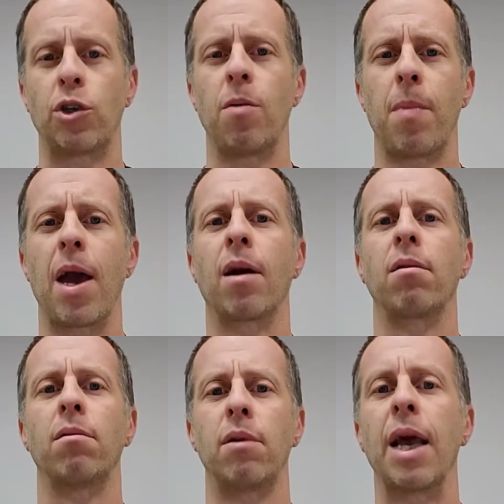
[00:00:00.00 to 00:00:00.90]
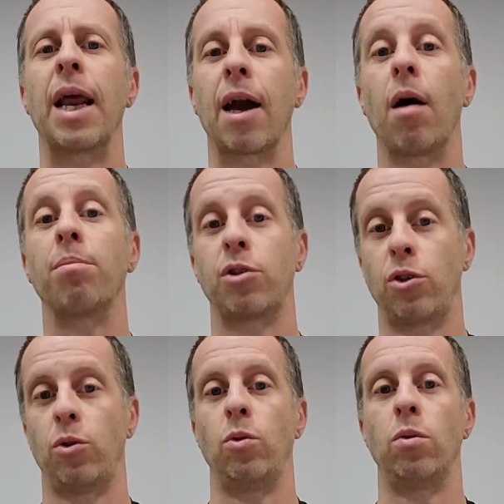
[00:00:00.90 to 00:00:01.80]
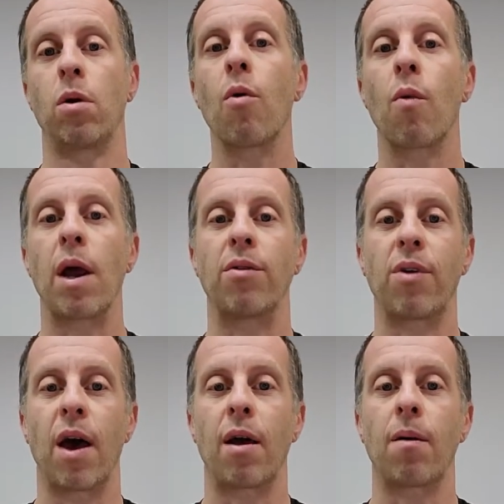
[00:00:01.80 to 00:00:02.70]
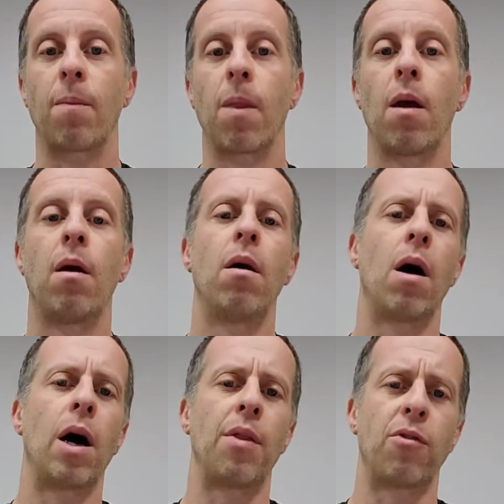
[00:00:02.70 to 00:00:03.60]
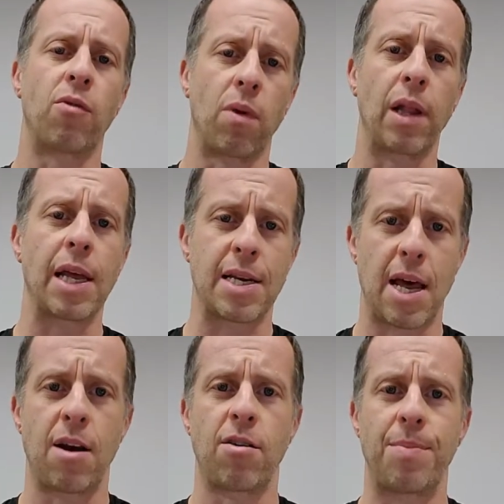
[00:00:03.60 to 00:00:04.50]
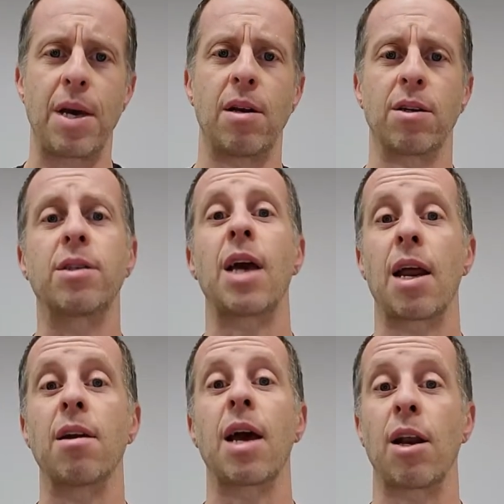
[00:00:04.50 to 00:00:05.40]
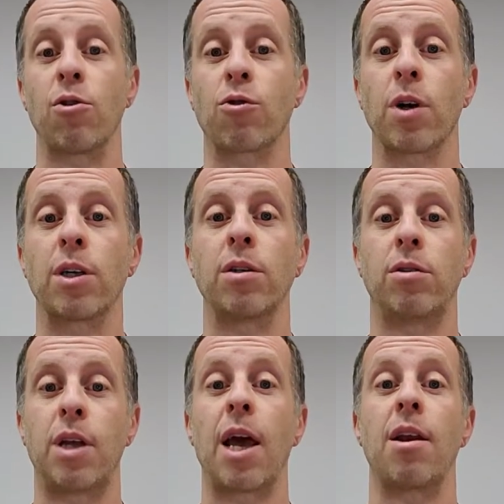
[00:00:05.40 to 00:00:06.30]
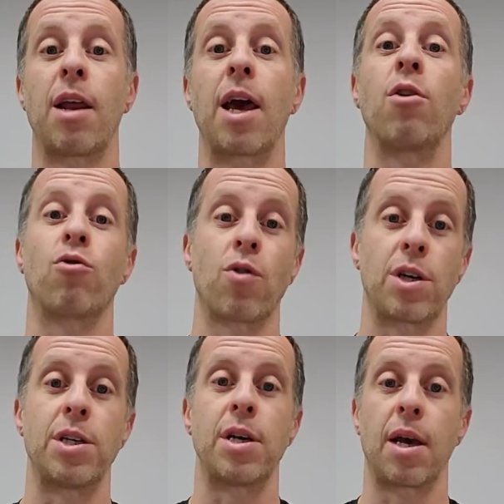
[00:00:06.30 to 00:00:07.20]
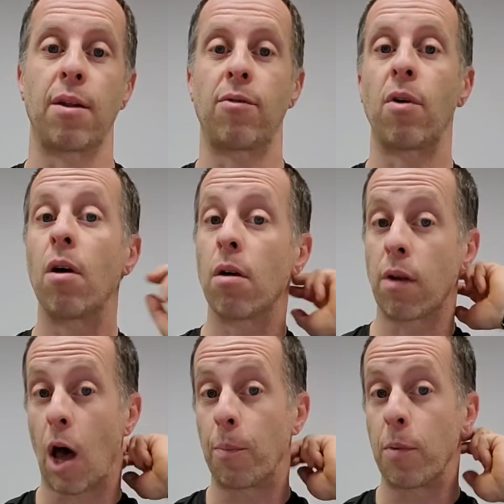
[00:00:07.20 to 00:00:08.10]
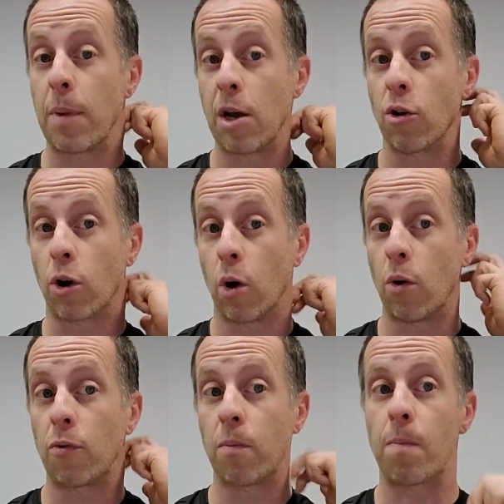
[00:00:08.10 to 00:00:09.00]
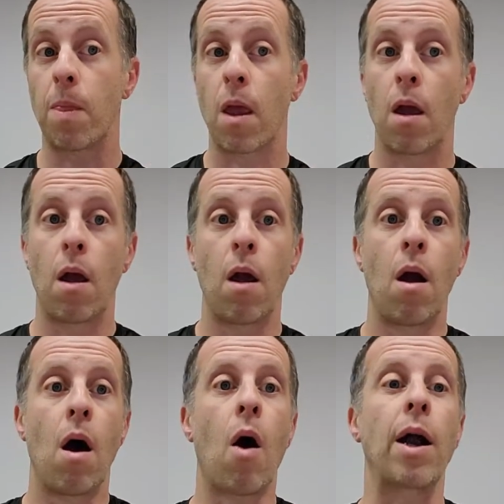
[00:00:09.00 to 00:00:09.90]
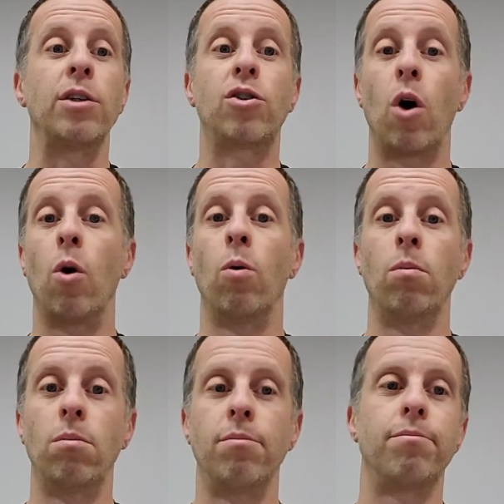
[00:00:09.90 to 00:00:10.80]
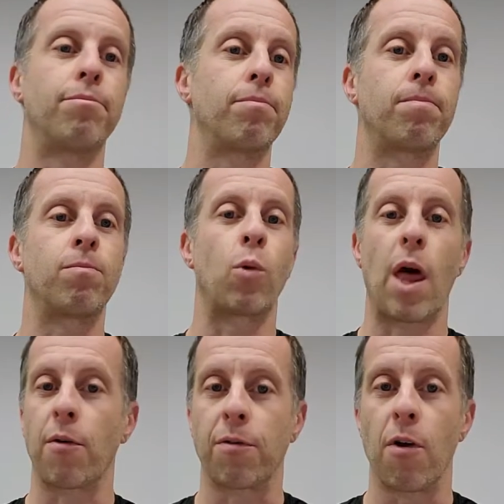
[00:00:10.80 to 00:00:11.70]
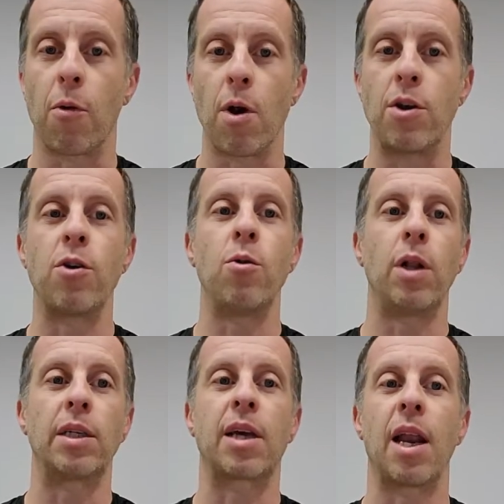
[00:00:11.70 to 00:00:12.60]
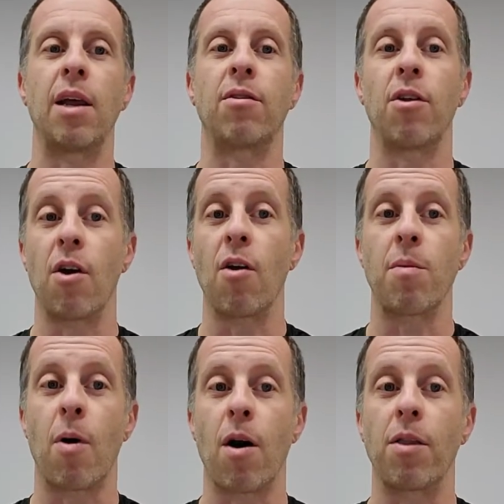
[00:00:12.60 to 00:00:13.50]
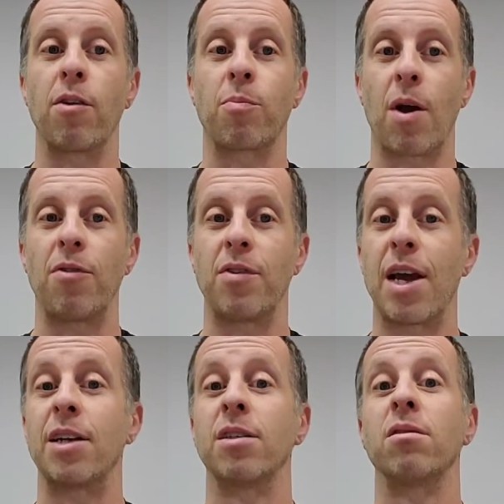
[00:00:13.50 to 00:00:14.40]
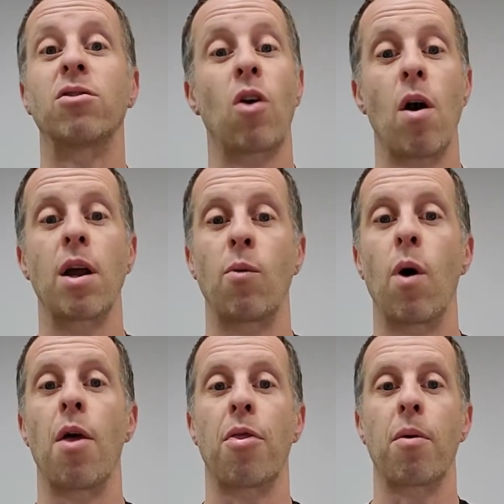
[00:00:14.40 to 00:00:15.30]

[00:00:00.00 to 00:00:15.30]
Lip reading: make leading up to race day. This is really intended to be just day-to-day nutrition needs to help you meet your goals. All right, so without further ado, let's get into the nerdy part of this presentation, starting with